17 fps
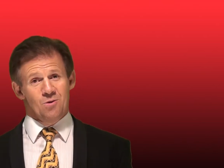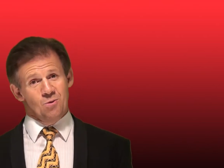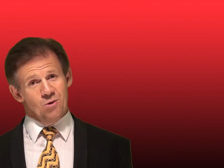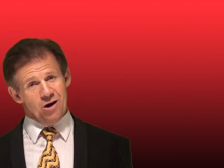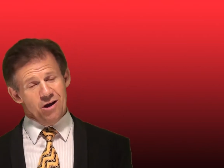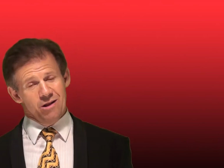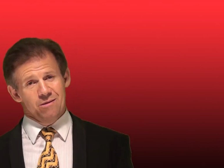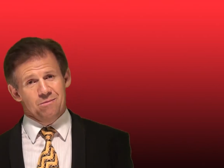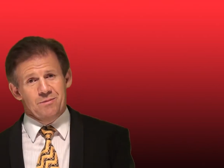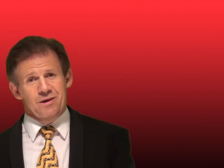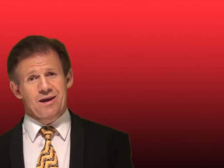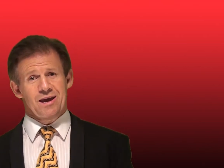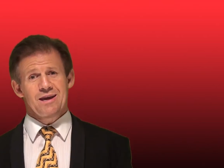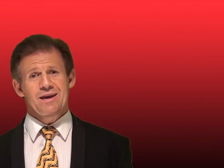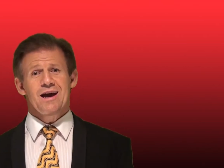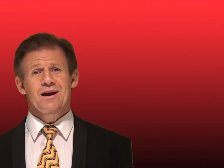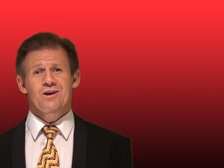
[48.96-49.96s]
Well,
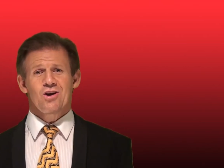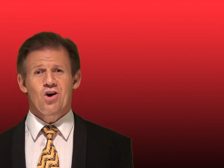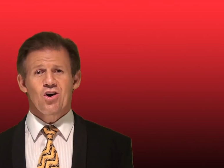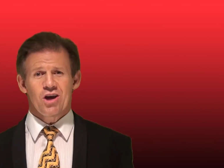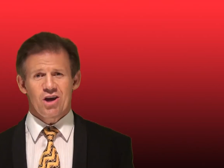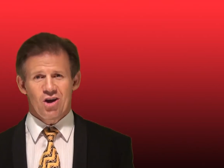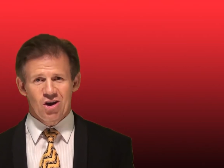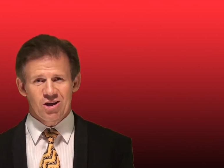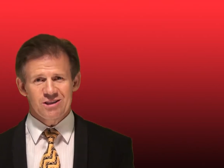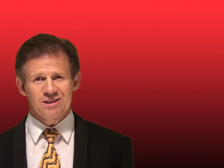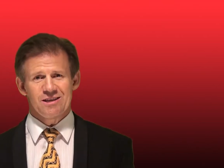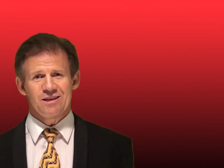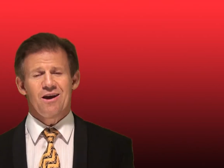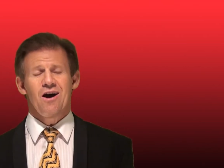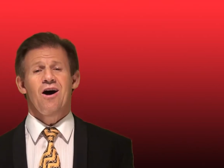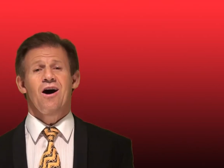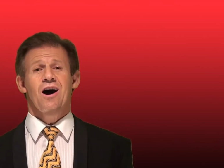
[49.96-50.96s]
being a young cocky
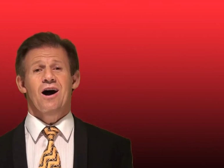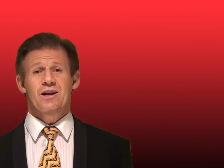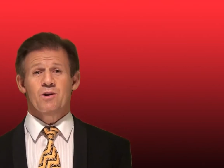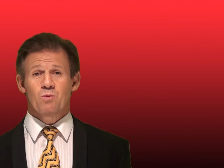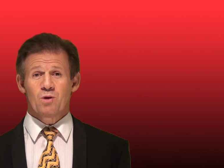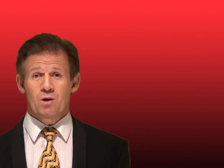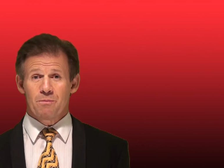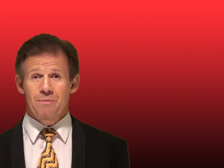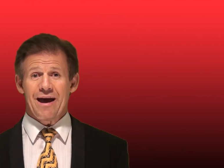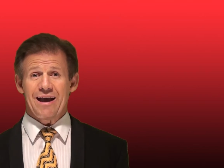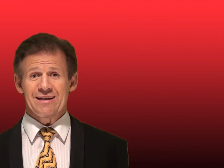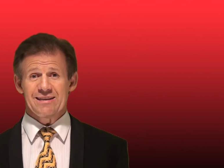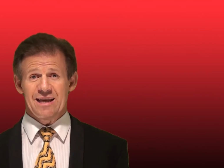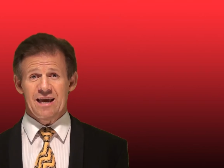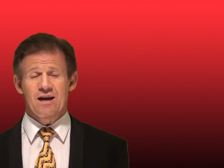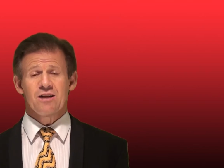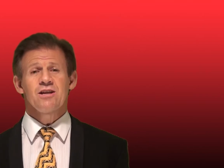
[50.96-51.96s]
Aussie, I didn't want to
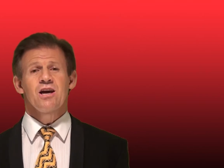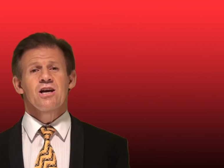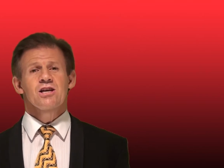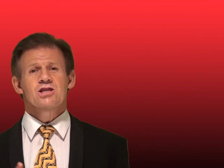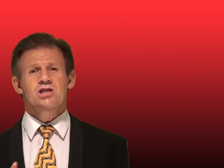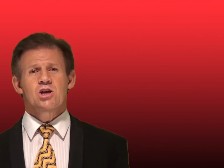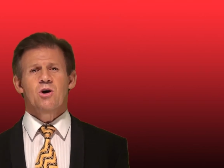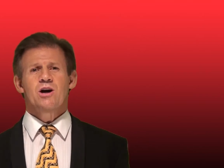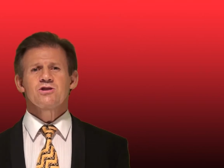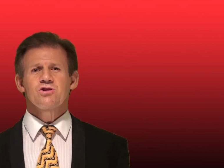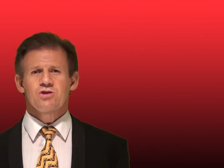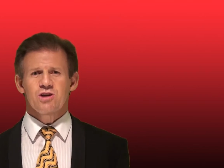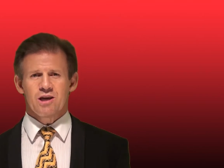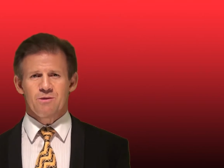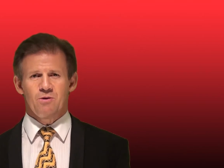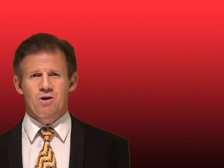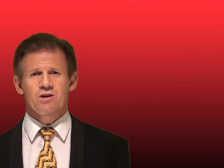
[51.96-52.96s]
back down. So I
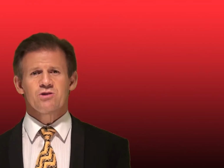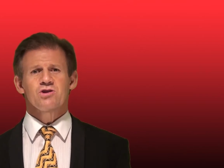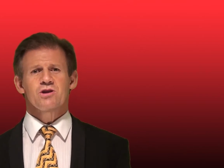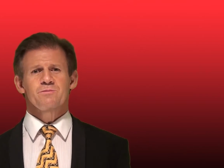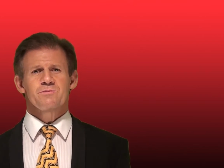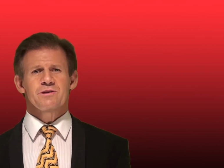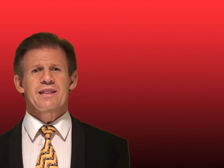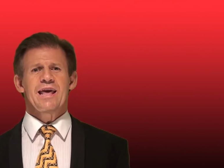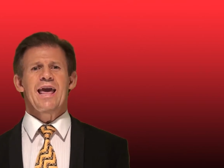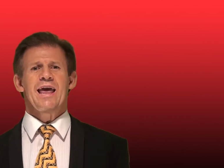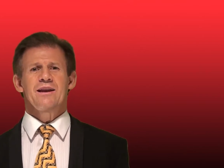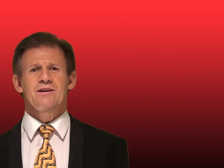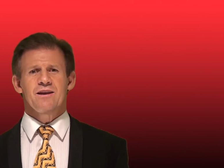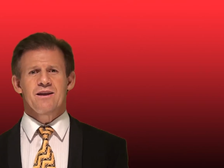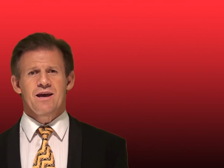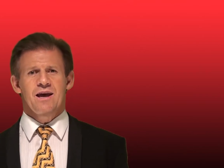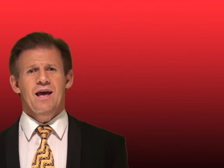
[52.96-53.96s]
took him on and took him to
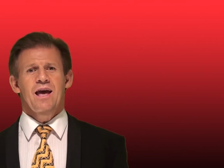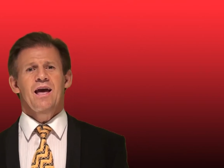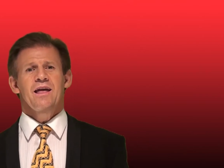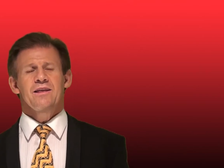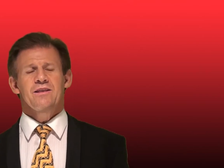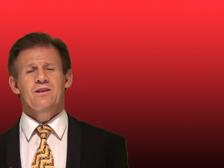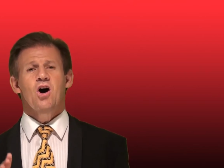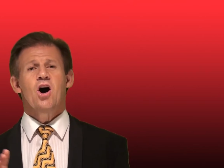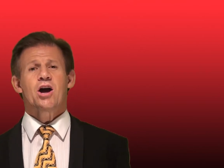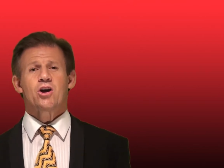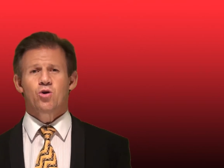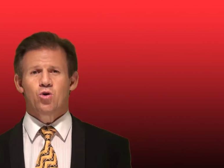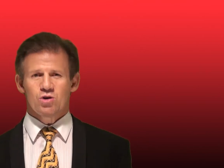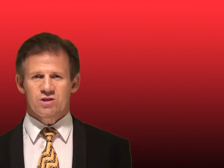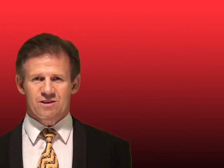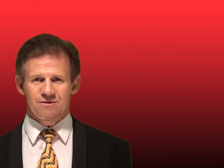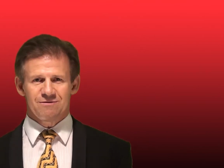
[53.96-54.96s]
the High
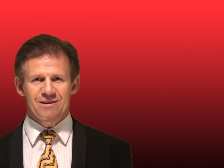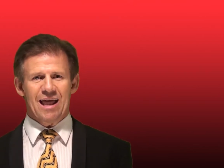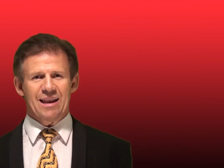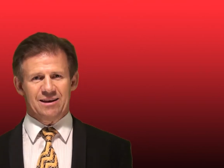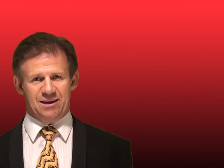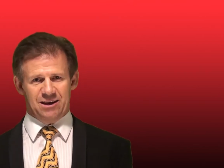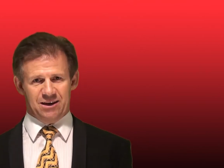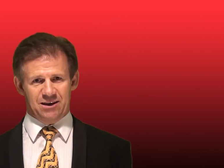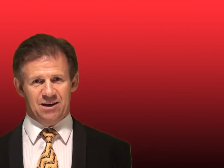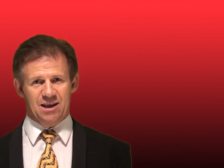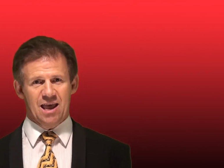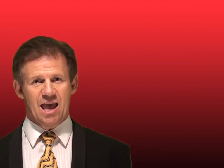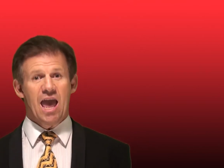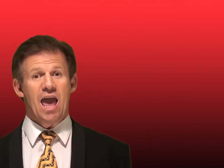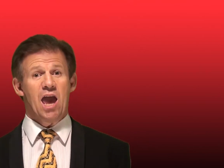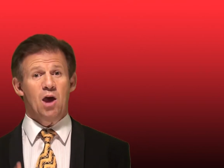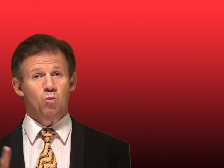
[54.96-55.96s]
Courts of London
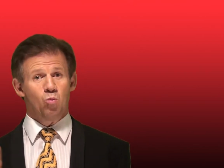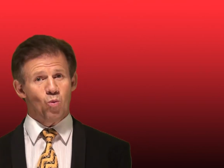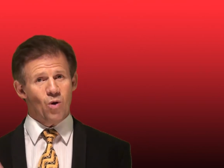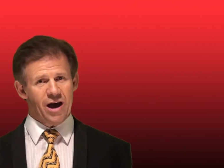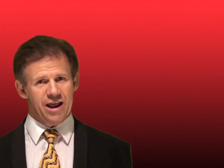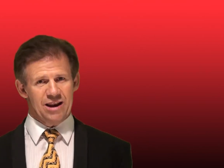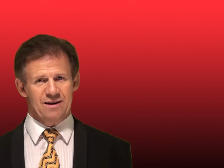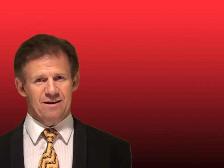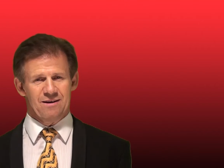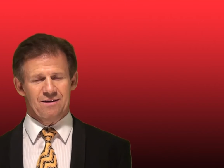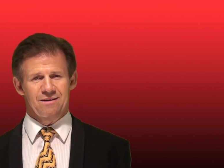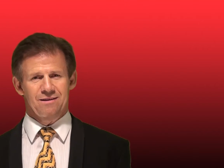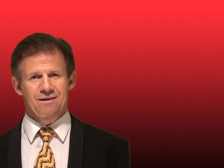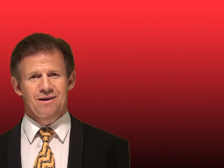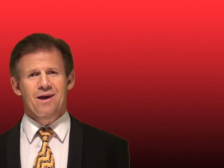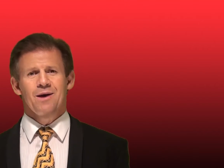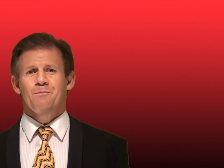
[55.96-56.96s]
and won.
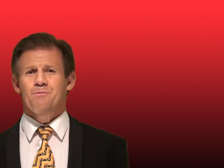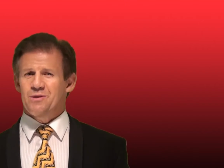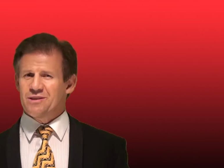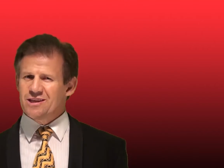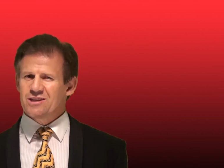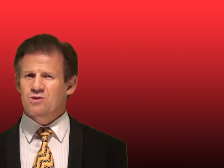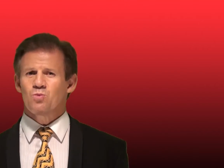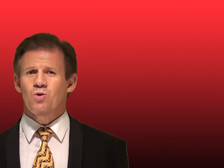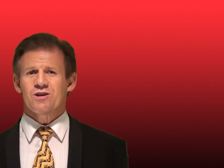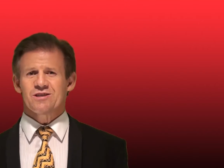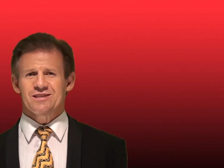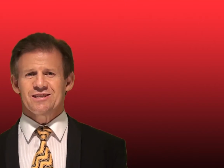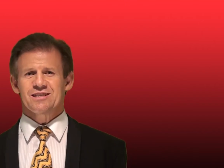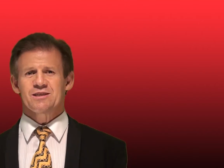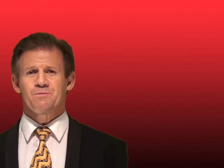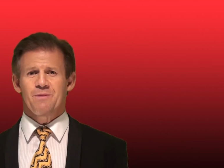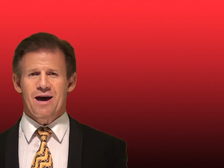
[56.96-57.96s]
But this wasn't
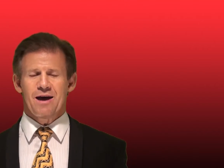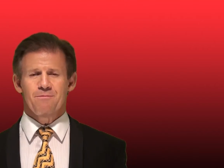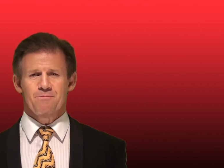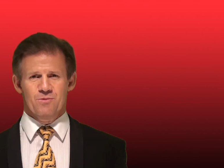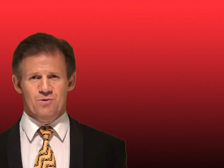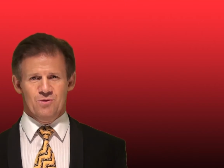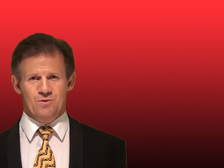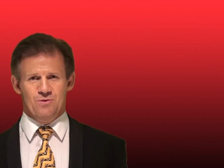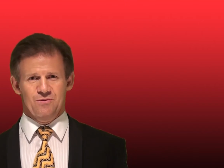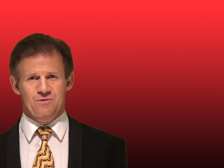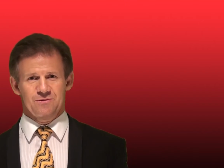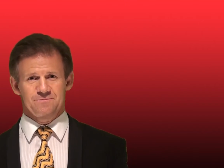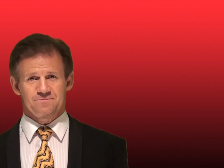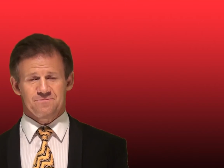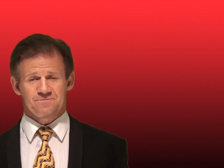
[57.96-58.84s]
a smart move.